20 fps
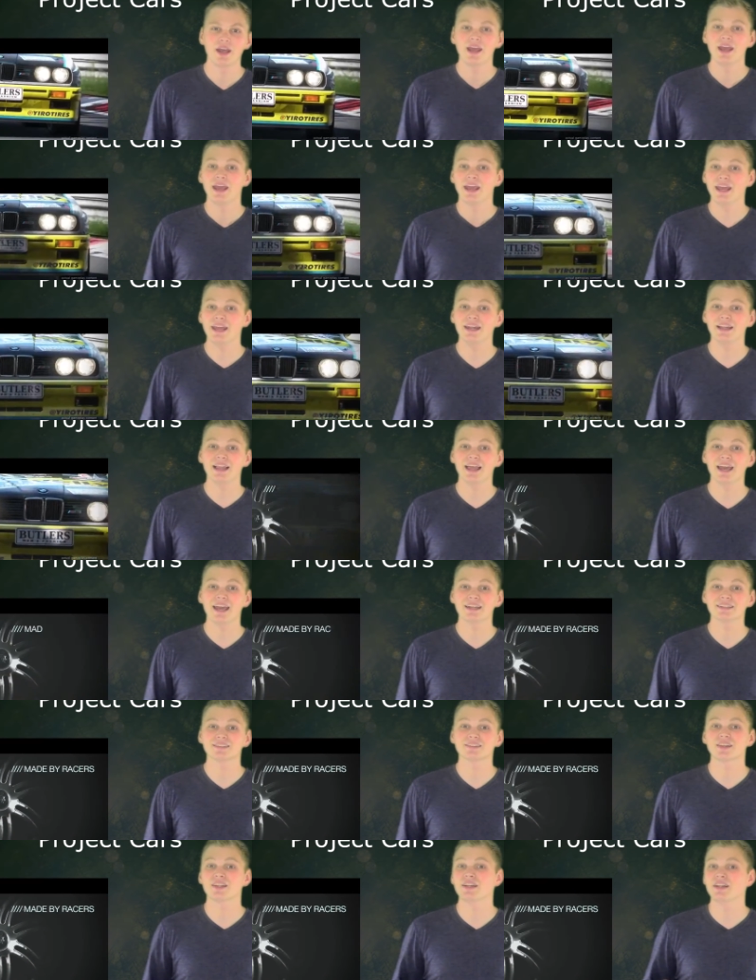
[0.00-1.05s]
It
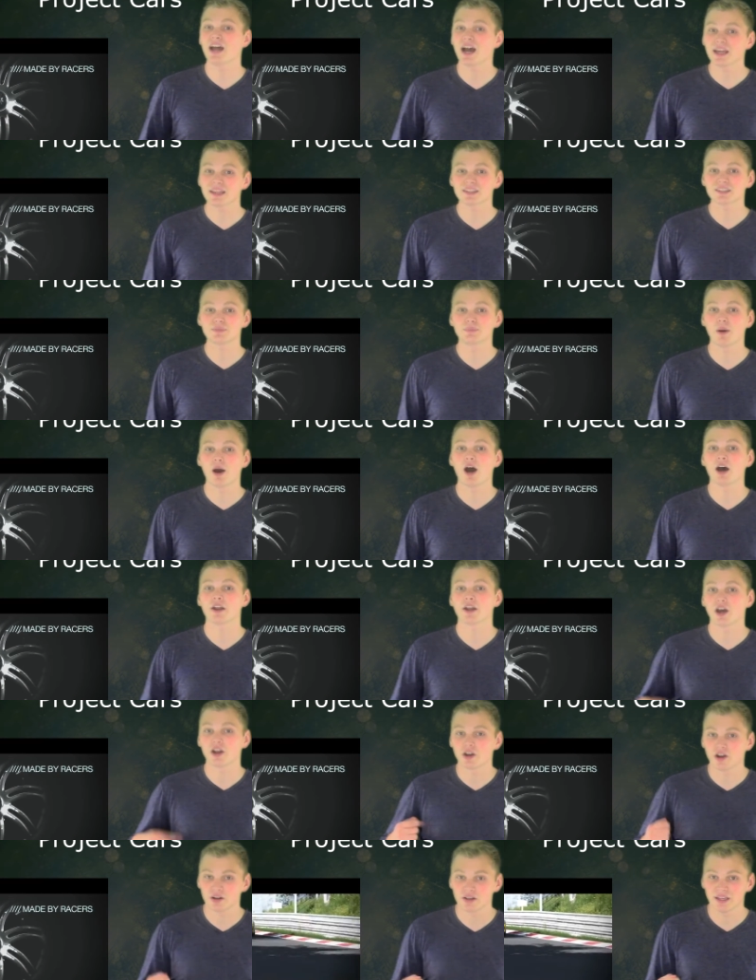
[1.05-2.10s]
lands the 9th spot
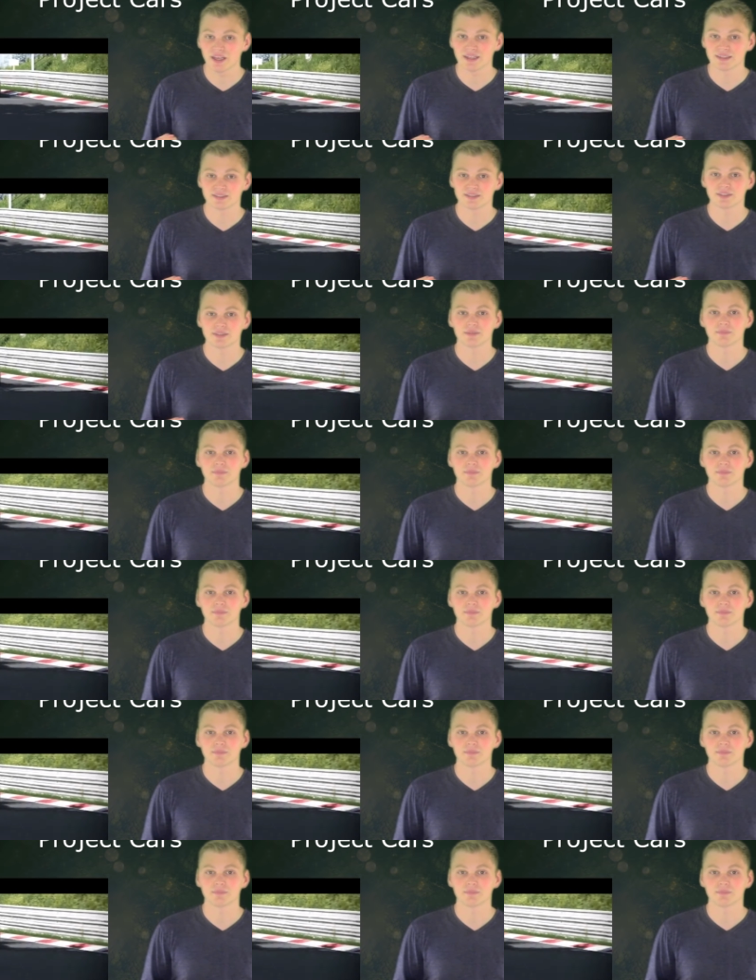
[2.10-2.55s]
on our list.